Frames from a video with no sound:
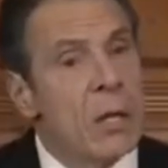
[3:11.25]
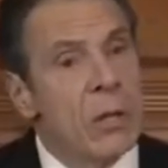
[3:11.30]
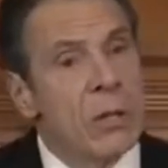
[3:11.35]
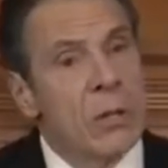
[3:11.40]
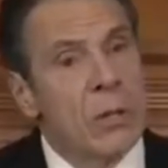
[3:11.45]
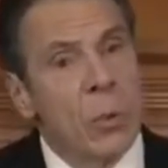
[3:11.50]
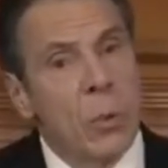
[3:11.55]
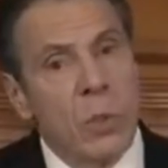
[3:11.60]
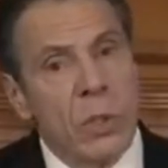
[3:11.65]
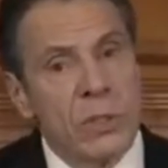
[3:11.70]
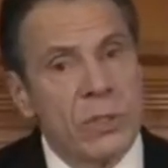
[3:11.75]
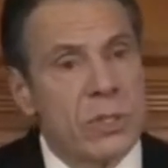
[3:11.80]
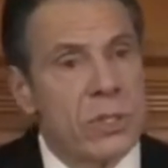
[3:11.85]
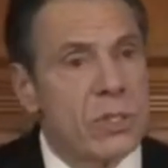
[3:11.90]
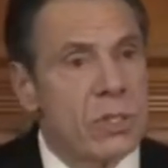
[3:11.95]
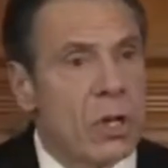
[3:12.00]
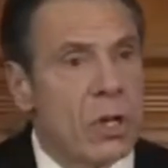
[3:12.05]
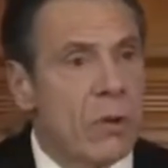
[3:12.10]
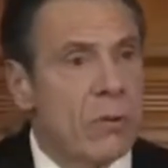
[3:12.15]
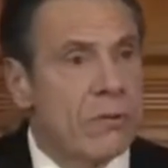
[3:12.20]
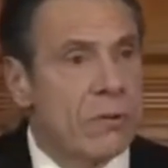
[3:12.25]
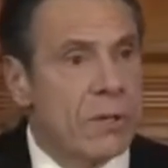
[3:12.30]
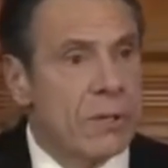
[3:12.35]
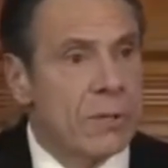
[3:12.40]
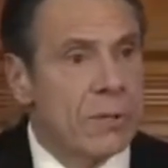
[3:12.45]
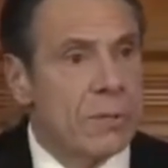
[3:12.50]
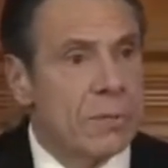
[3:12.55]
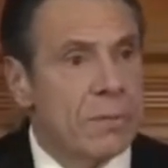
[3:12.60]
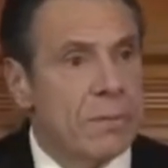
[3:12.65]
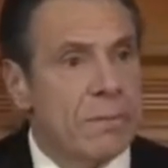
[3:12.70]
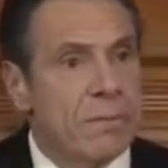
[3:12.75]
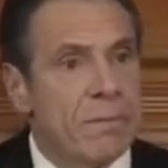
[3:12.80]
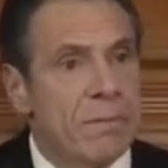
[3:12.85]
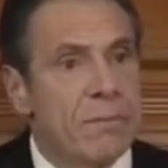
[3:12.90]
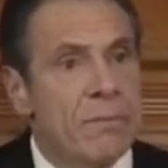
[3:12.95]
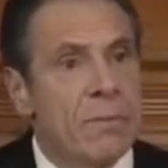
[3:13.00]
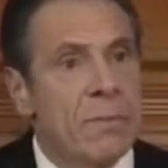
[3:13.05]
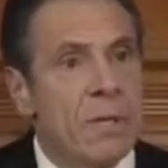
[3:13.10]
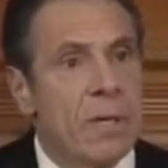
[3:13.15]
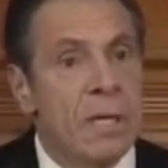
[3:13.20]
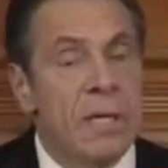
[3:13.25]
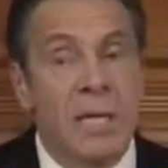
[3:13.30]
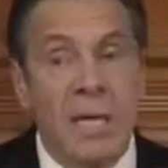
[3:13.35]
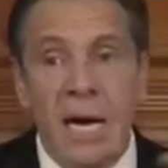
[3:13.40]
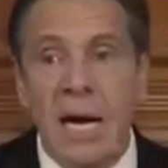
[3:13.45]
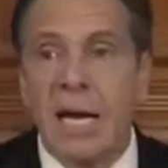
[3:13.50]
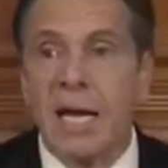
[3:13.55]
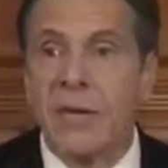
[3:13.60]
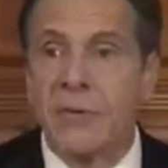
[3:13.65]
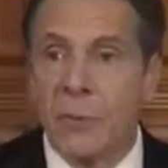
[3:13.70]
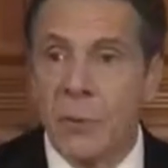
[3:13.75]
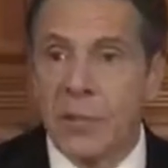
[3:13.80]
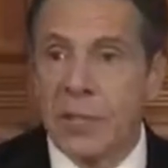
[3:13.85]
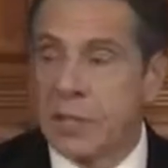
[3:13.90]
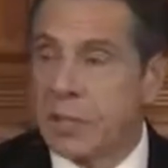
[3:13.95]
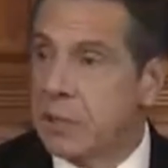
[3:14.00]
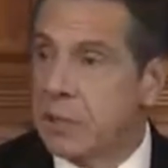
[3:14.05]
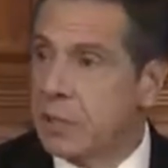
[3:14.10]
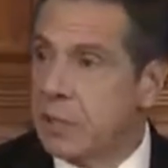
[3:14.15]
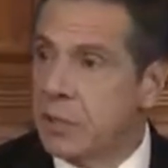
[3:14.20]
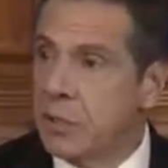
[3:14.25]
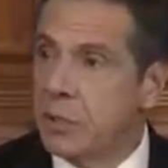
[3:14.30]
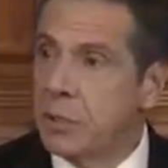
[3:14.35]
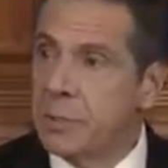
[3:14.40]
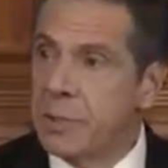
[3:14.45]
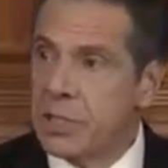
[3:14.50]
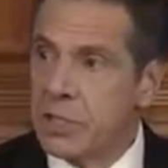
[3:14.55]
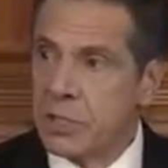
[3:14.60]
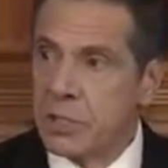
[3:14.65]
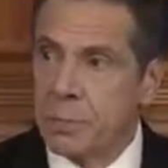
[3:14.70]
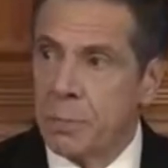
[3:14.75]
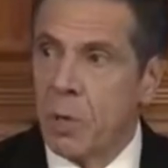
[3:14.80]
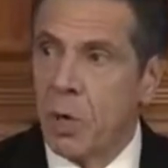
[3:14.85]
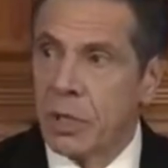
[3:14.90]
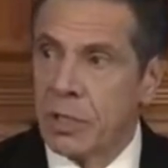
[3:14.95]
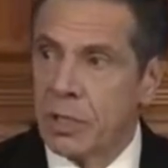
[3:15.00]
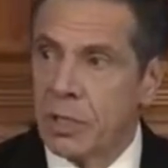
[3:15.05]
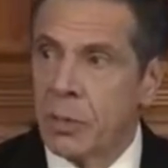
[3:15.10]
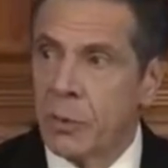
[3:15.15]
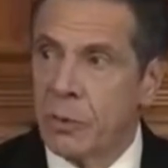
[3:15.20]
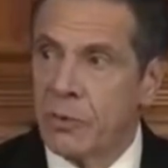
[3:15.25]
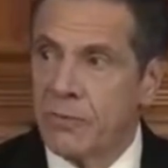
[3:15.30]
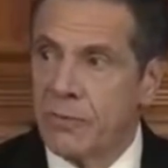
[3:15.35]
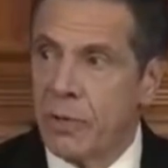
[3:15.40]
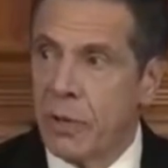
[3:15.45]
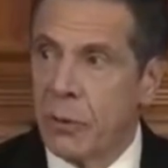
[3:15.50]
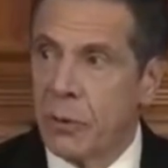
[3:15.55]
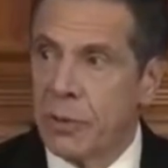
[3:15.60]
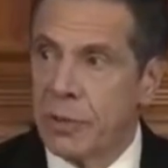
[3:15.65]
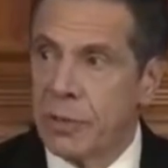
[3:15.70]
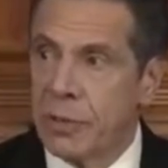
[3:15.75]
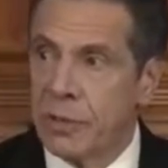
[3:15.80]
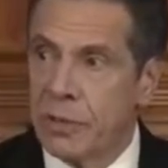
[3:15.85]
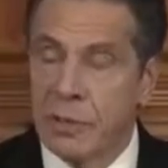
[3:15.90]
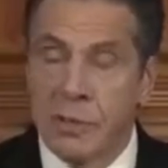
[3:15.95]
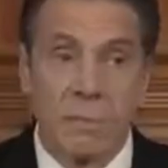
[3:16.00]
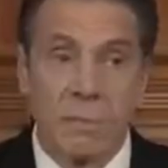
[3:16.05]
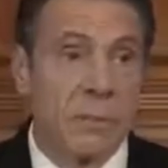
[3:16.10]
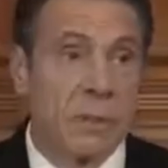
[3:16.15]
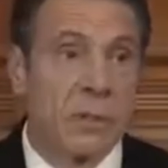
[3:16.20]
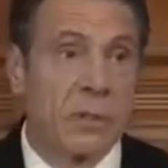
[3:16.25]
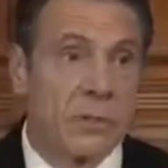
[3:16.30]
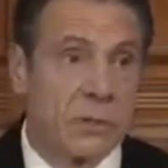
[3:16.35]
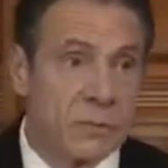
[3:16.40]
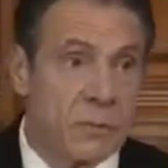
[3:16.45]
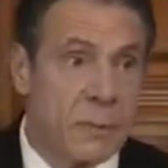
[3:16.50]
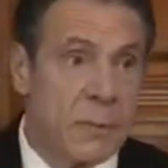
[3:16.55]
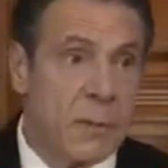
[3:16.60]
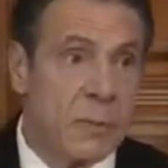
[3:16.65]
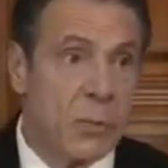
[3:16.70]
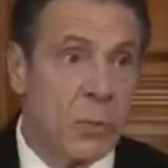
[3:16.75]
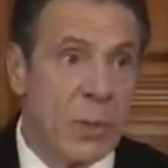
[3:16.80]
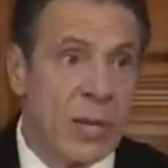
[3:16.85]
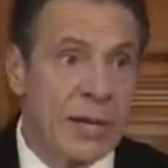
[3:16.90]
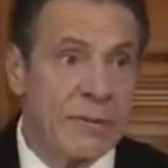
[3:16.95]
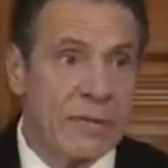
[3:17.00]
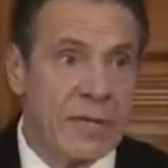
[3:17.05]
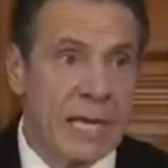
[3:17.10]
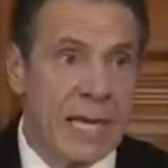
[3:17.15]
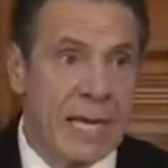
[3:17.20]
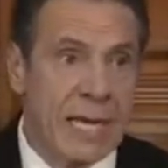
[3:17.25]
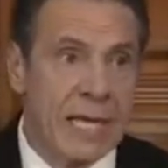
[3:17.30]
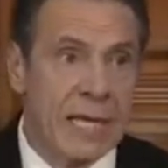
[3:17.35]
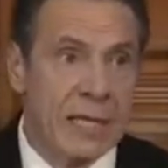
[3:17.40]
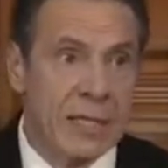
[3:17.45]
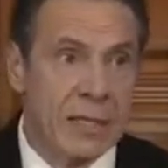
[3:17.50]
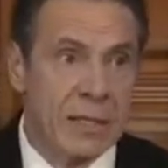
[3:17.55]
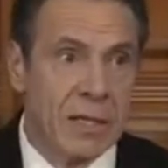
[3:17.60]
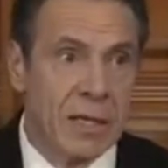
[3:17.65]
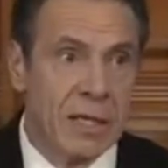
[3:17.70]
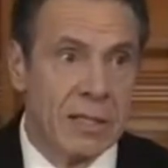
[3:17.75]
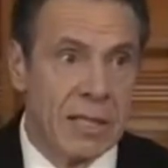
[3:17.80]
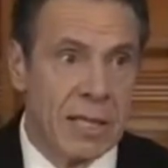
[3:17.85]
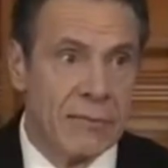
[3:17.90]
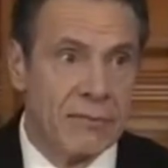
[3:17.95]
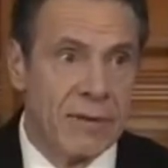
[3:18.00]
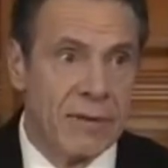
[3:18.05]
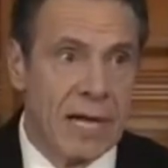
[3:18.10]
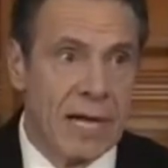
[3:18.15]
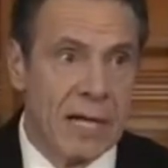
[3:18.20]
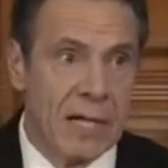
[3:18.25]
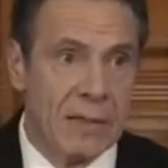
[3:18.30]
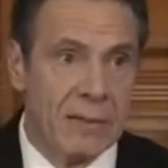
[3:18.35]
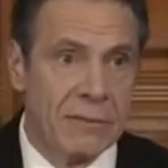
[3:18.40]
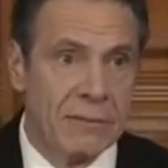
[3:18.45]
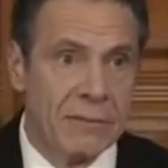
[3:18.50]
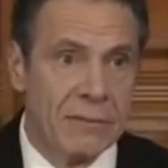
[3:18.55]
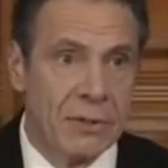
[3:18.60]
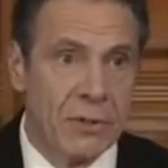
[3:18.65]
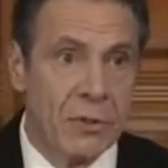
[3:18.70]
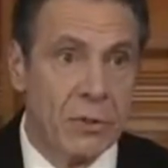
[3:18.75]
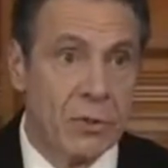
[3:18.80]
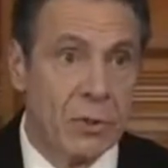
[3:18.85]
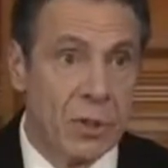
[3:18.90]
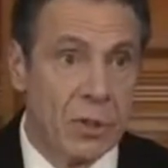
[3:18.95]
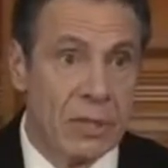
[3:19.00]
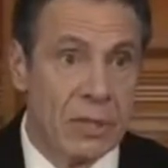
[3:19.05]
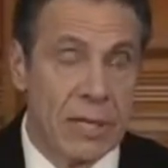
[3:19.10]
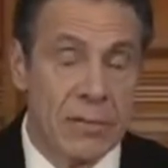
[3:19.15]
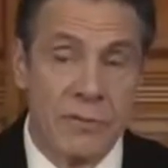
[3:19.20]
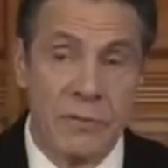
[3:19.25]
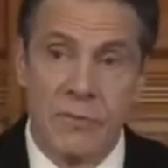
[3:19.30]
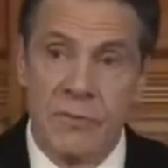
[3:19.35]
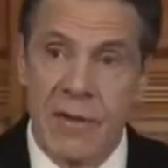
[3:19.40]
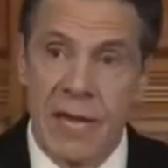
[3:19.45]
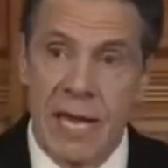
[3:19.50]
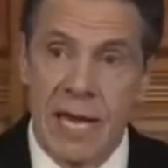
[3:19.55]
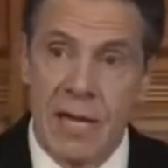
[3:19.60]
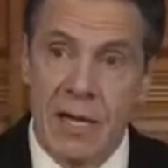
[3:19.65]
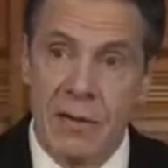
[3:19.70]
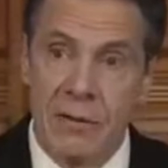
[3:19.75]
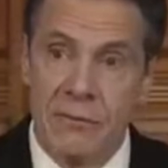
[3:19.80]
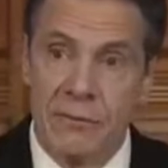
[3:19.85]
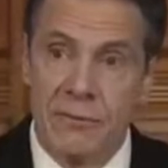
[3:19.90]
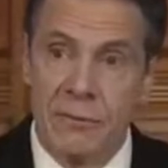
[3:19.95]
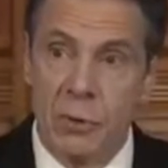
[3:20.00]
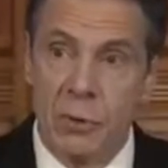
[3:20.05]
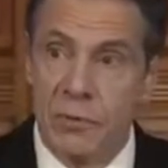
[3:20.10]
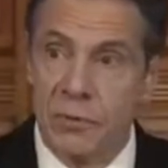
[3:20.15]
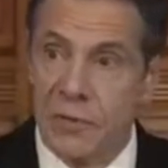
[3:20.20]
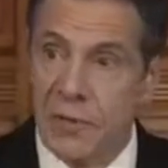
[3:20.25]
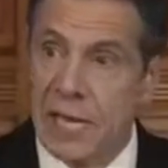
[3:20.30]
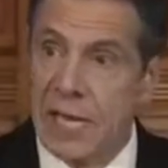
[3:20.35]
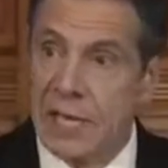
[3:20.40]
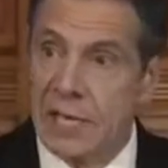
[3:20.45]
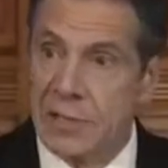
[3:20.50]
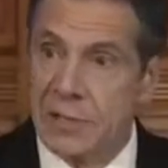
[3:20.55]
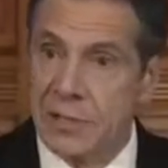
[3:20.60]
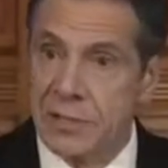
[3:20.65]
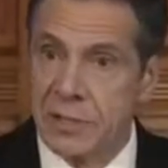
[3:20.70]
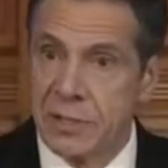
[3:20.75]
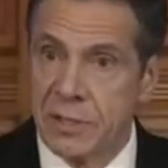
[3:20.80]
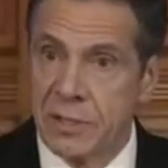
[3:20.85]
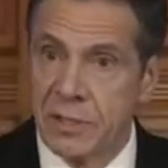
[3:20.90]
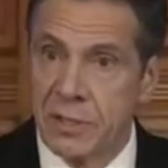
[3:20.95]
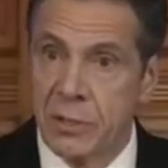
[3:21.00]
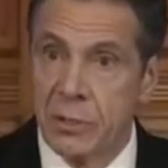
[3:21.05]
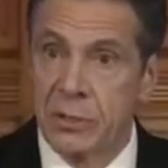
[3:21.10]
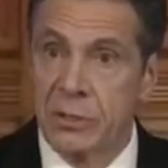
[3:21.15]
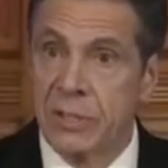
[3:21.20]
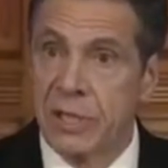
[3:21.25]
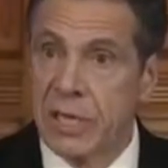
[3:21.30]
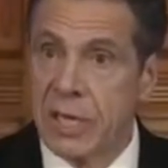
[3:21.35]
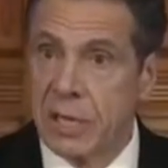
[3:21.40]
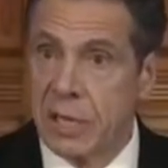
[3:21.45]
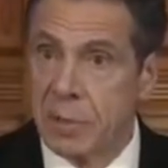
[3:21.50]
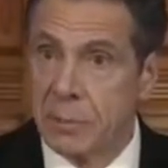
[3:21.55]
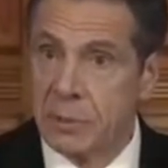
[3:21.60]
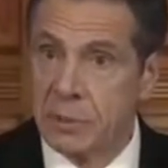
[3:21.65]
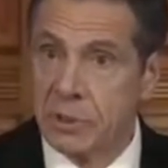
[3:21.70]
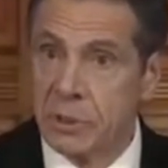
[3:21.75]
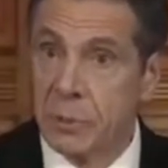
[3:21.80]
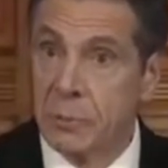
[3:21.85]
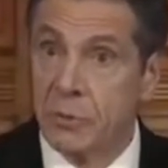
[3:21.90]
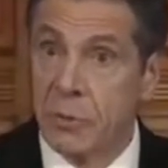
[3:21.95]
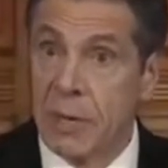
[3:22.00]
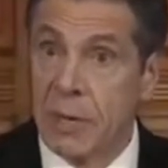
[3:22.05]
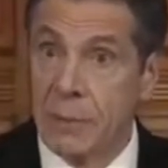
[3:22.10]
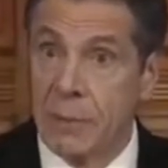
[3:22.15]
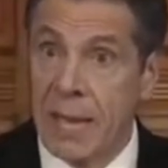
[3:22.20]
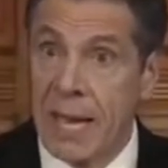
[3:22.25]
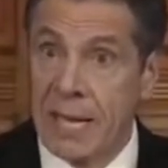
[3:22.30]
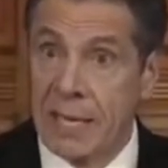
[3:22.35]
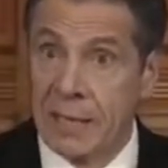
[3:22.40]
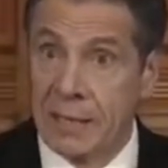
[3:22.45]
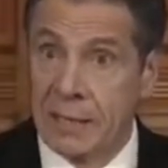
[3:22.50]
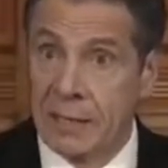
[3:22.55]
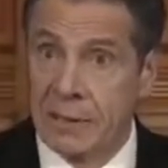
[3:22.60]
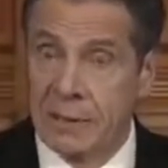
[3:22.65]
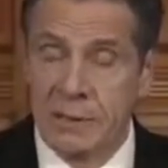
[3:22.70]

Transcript: The worst is over. Yeah, if we continue to be smart going forward, because remember, we have the hand on that valve. You turn that valve too fast, you'll see that number jump right back.